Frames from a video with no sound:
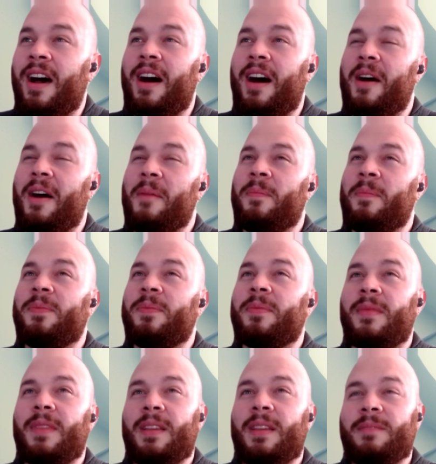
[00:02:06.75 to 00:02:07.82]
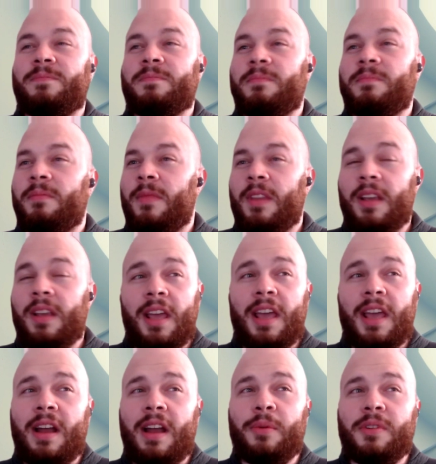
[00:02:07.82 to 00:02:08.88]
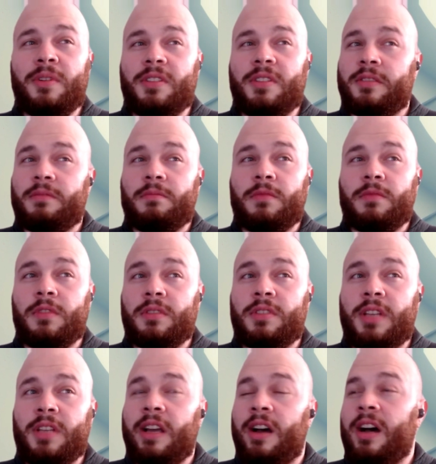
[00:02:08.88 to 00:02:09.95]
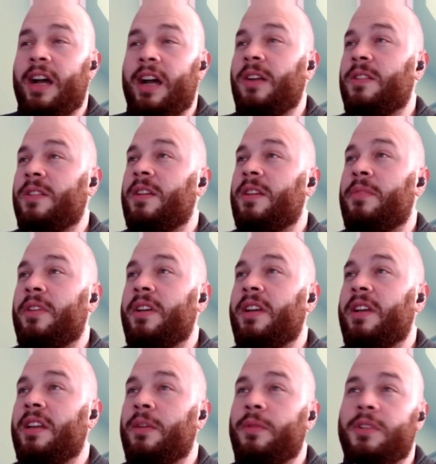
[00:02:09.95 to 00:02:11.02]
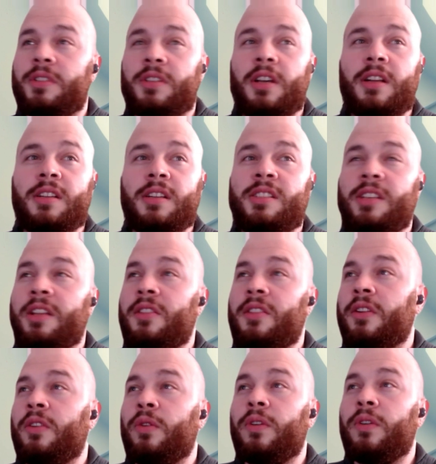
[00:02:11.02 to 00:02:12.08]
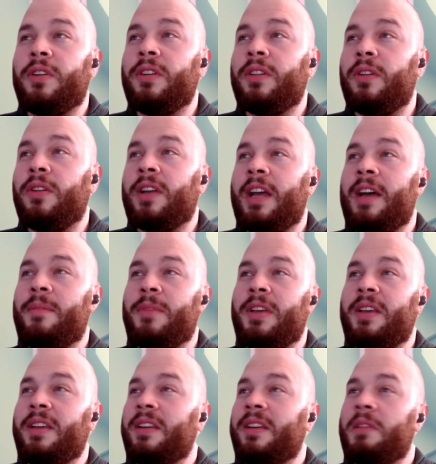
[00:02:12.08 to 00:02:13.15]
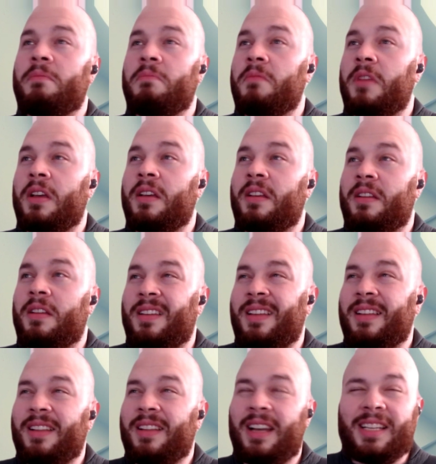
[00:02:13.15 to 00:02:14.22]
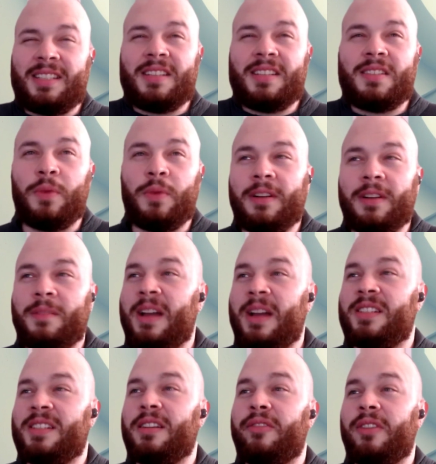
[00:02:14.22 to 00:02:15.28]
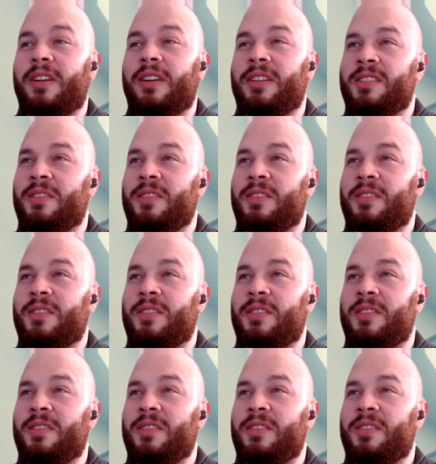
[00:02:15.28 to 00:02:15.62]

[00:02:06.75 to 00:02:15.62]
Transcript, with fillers: Um, and I would just say hi or something, and he would just kind of sit in the corner and look at me. And I guess it's a weird imaginary friend, because